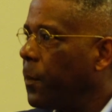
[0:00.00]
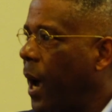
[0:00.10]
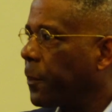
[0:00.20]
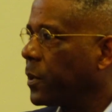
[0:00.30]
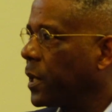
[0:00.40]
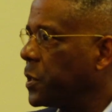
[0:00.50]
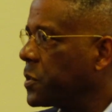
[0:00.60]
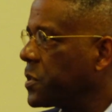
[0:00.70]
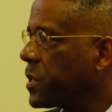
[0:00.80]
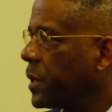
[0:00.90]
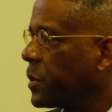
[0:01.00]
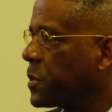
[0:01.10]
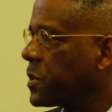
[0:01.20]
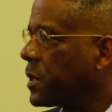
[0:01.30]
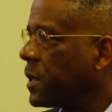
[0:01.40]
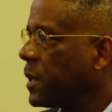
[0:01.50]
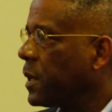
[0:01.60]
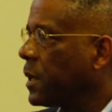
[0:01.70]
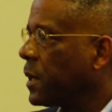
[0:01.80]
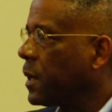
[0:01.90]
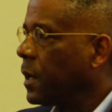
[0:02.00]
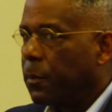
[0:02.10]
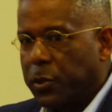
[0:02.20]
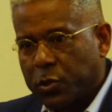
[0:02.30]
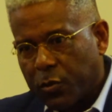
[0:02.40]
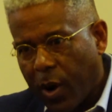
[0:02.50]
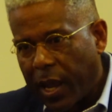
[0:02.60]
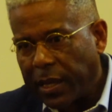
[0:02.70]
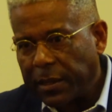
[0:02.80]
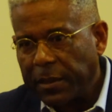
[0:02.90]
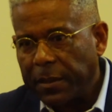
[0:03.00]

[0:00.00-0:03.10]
population centers. But you're right.